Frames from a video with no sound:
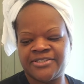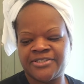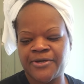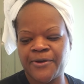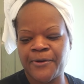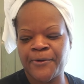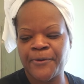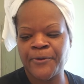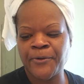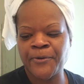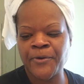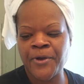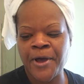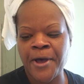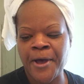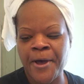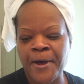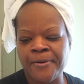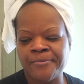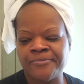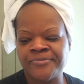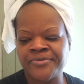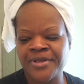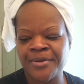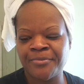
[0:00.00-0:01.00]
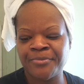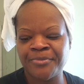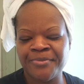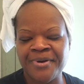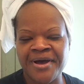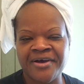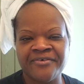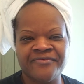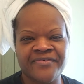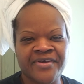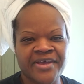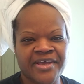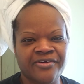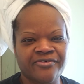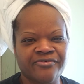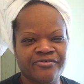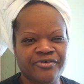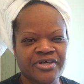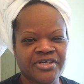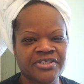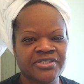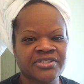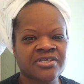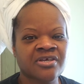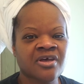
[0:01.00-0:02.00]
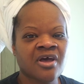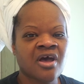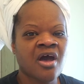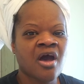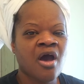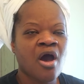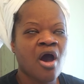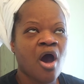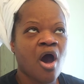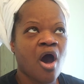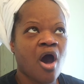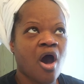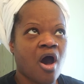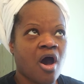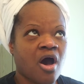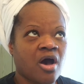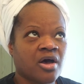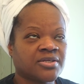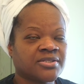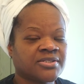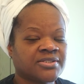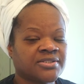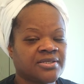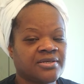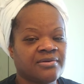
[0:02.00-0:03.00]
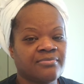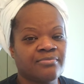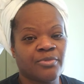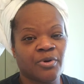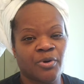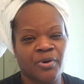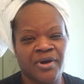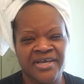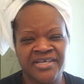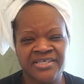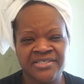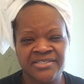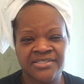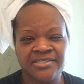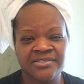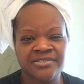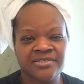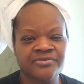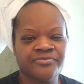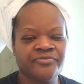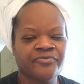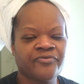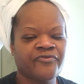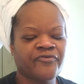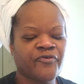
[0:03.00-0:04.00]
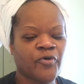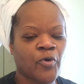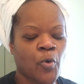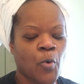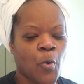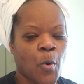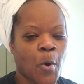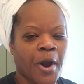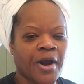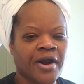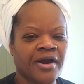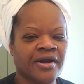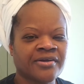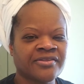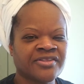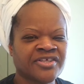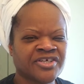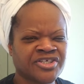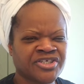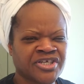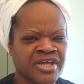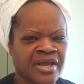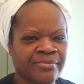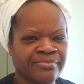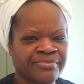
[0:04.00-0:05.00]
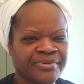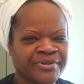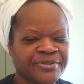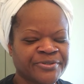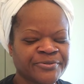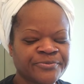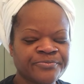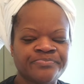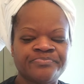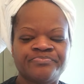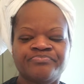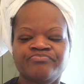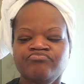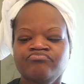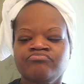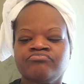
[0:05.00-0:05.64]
So some of my favorites, Aussie Moist for the shampoo.